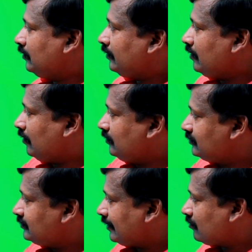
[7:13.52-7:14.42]
here
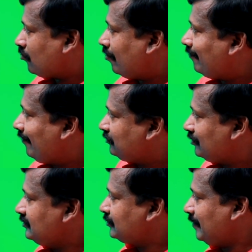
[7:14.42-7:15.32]
it's a
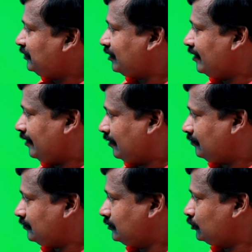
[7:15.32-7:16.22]
contradiction is mentioned here.